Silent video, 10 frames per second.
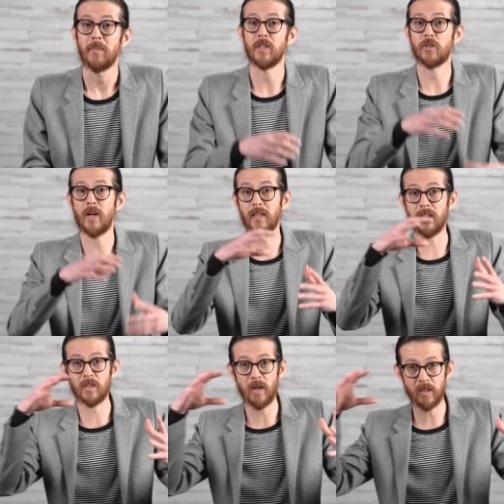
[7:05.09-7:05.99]
But the
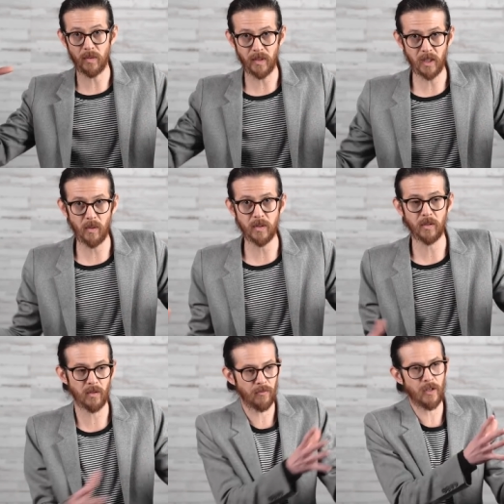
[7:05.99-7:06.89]
triglycerides will then go into
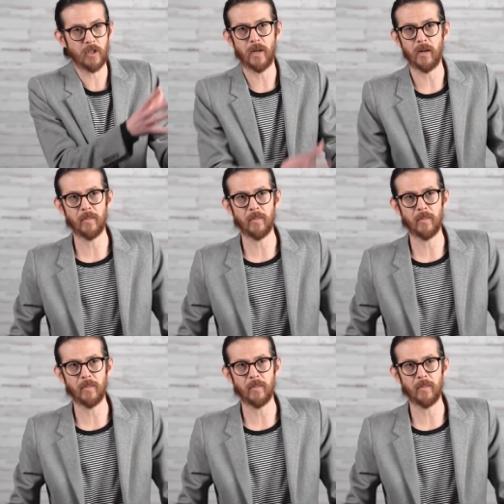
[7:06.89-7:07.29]
the refrigerator,